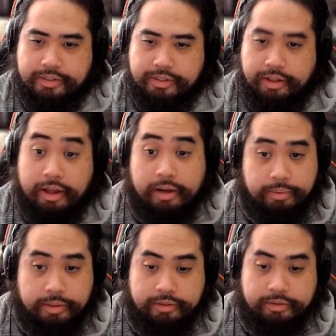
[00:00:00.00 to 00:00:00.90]
that
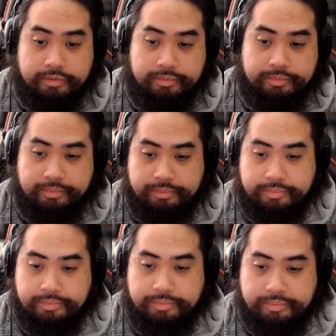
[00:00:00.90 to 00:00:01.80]
one.
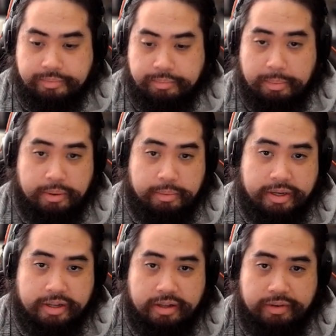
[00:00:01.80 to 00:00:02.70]
Maybe it'll
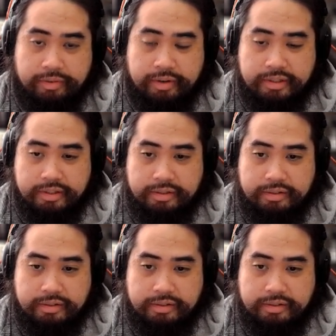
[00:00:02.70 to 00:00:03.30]
make a difference.